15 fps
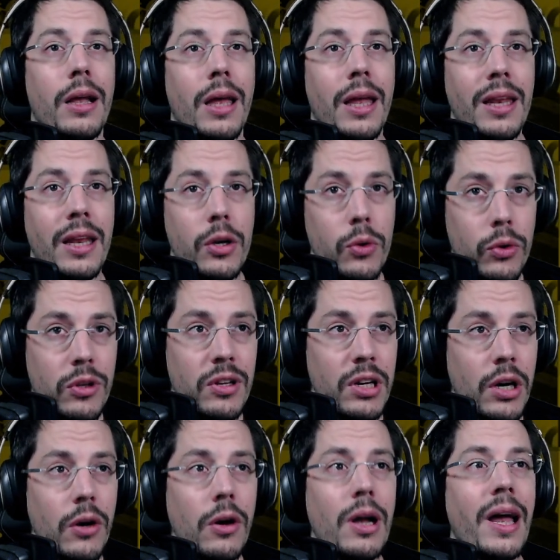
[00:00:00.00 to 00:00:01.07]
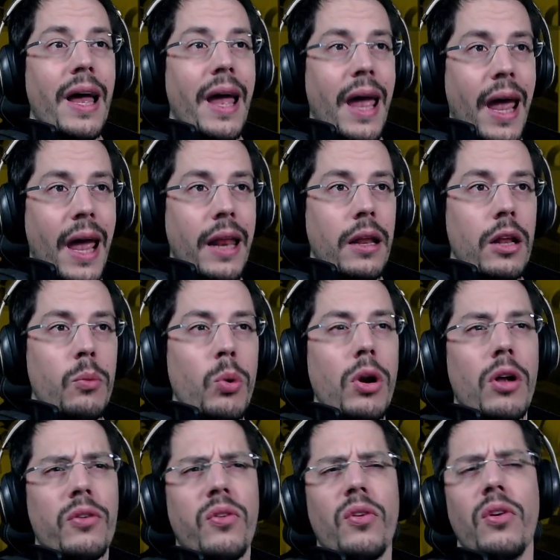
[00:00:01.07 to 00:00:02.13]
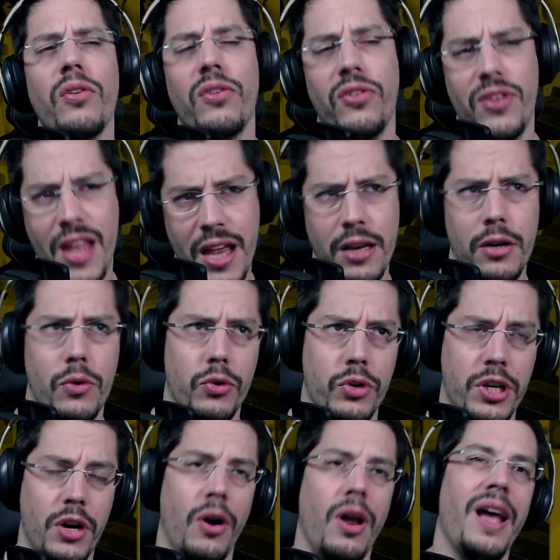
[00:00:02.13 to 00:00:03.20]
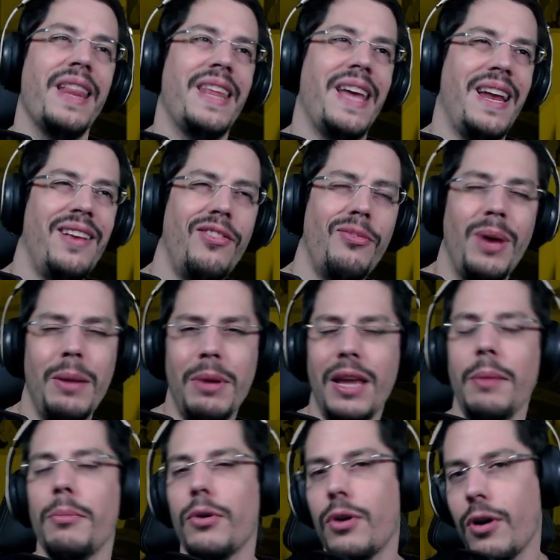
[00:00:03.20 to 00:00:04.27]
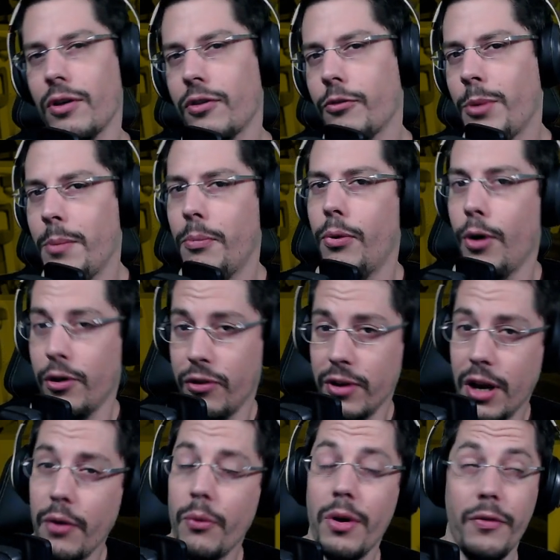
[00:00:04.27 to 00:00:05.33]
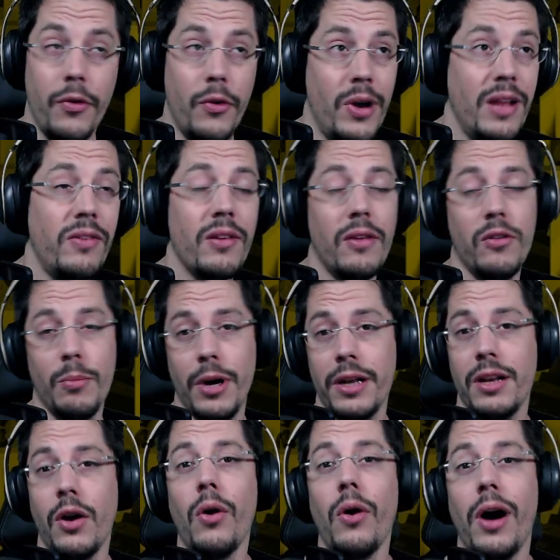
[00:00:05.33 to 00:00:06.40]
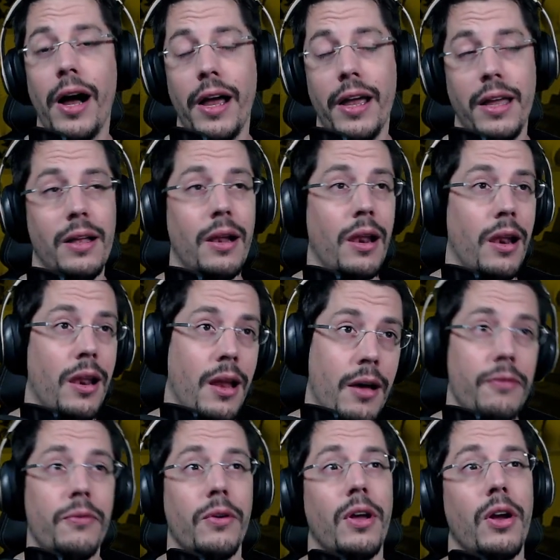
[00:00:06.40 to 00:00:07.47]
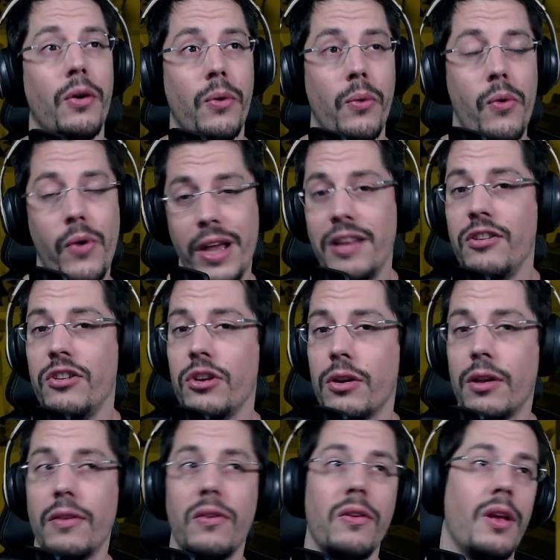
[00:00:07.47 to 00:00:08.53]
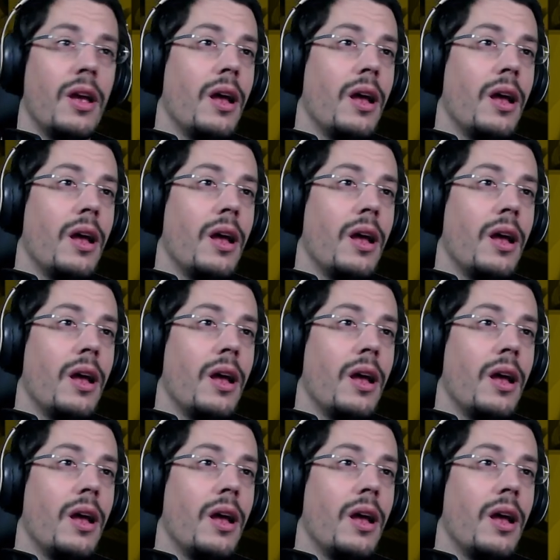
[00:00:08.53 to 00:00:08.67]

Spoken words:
in the good tier, and it will also stay in the good tier. That has maybe because of my personal reference. As you might know, I love ranged units.